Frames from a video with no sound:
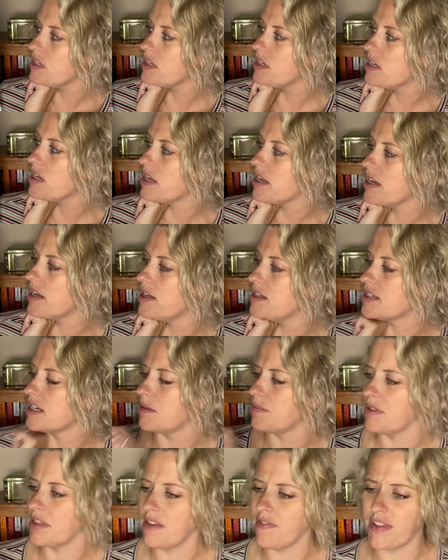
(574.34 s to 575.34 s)
and I
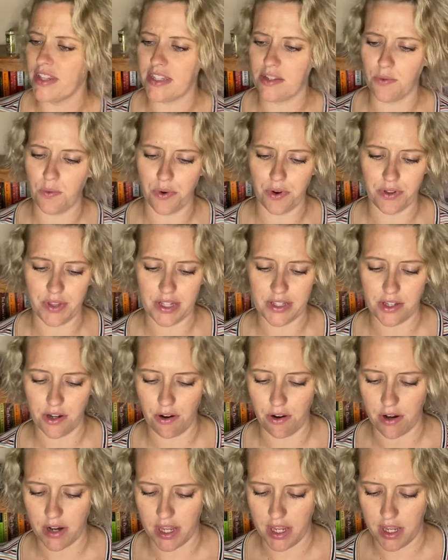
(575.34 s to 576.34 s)
believe it's a word that's
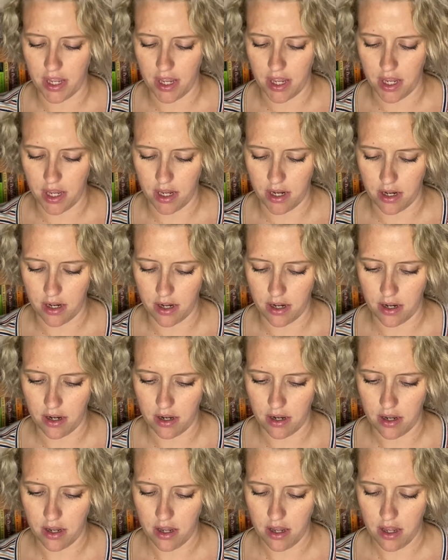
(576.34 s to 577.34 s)
already in
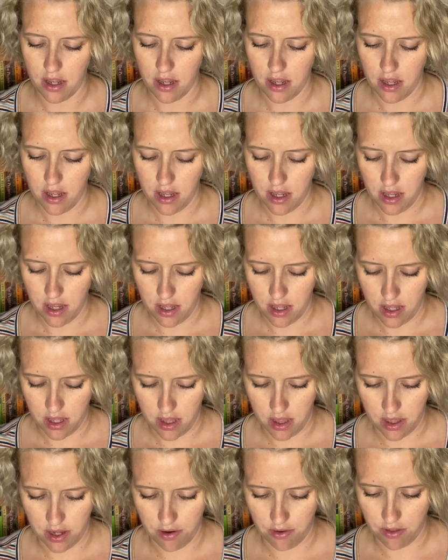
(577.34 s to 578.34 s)

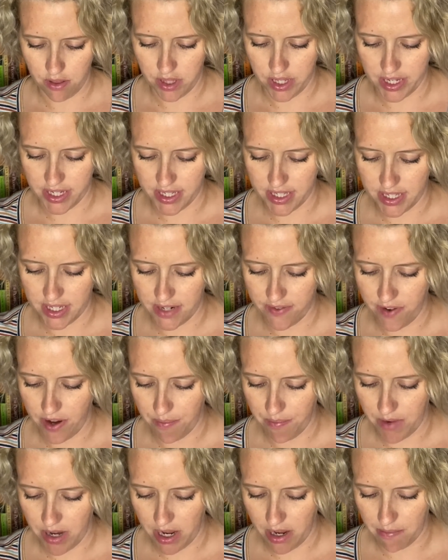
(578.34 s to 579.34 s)
their list, if
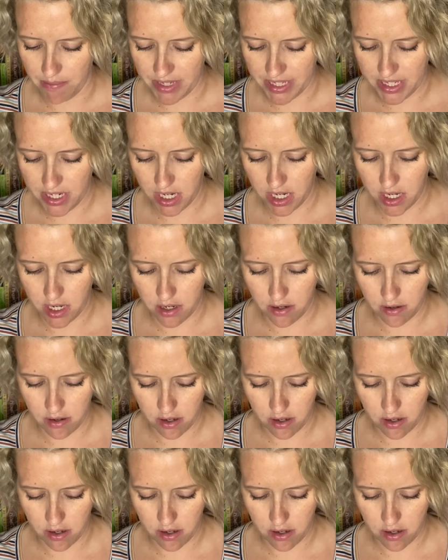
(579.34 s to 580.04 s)
I'm not mistaken.